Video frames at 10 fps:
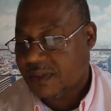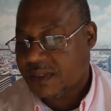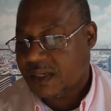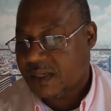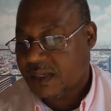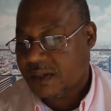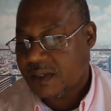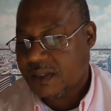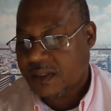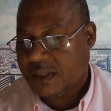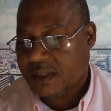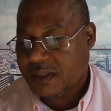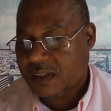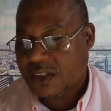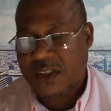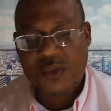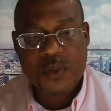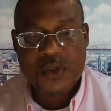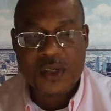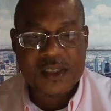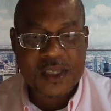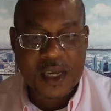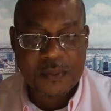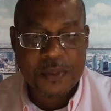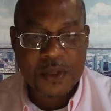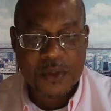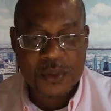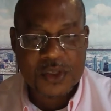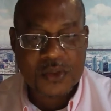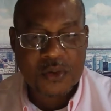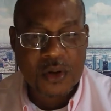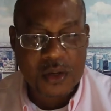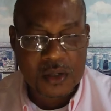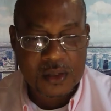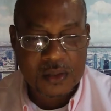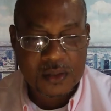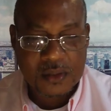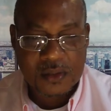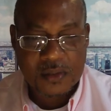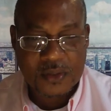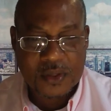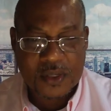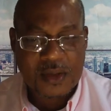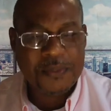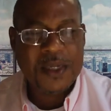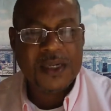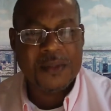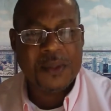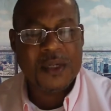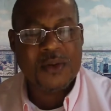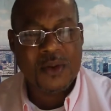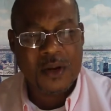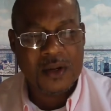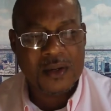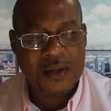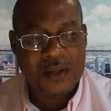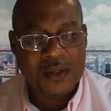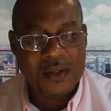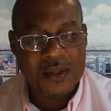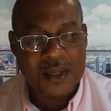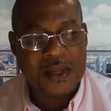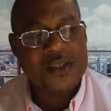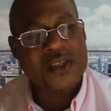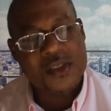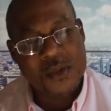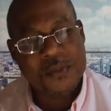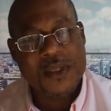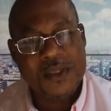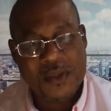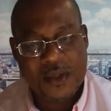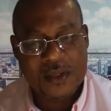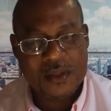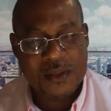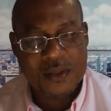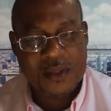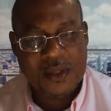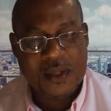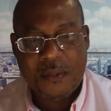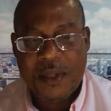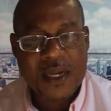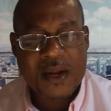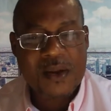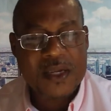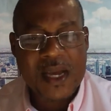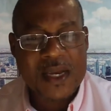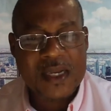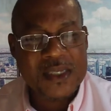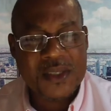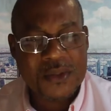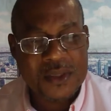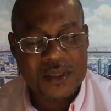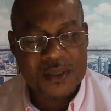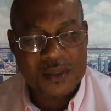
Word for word: Listen, Jesus was not saying Peter was the rock. Okay, how Peter could be the rock that the church was built on. Peter had all kind of issues.